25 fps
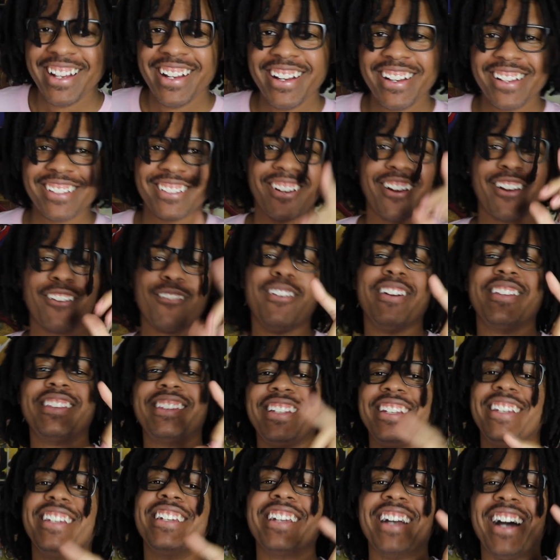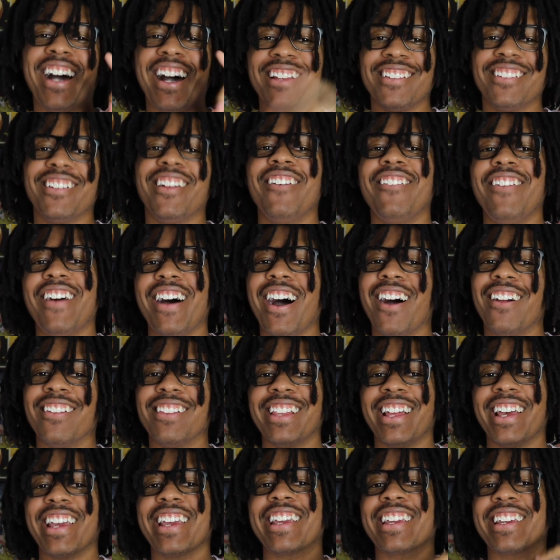Sorry, one thing, I love how
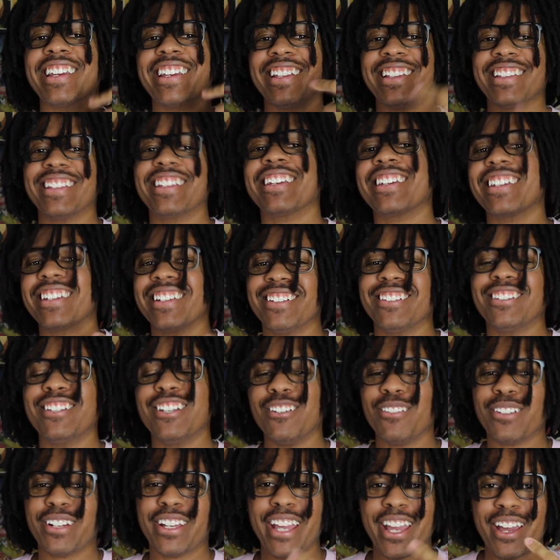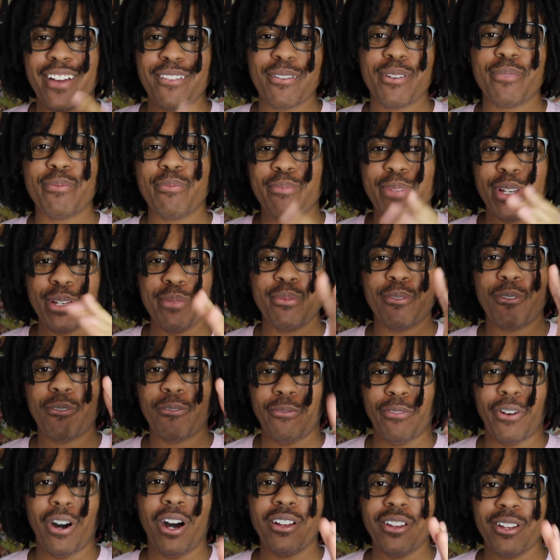like the the camera people
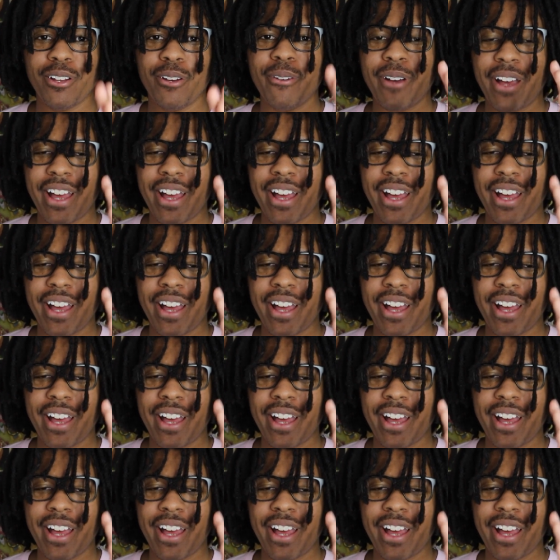follow